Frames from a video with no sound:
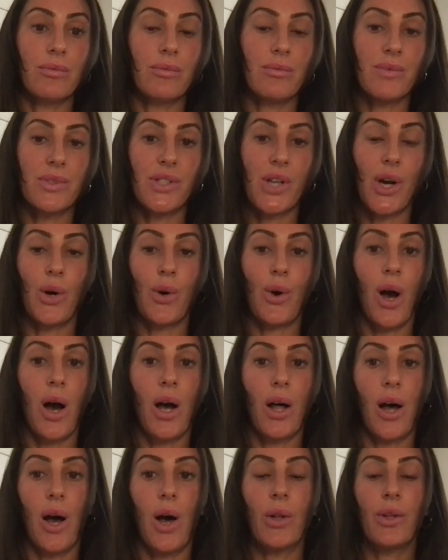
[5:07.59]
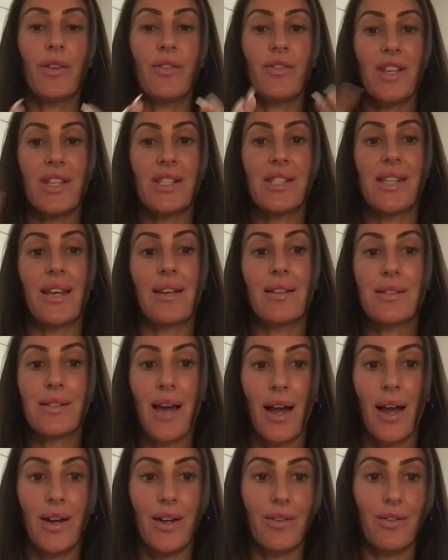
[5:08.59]
So all of these things
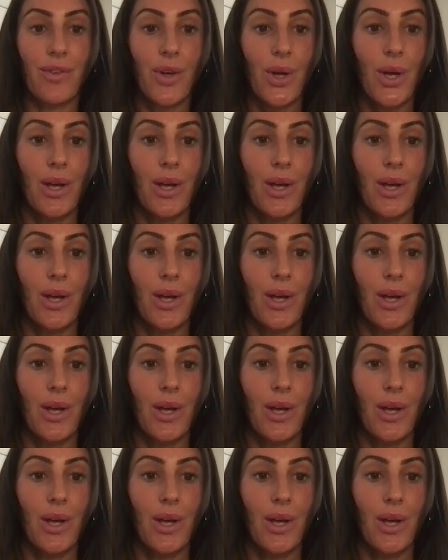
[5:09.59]
kind of,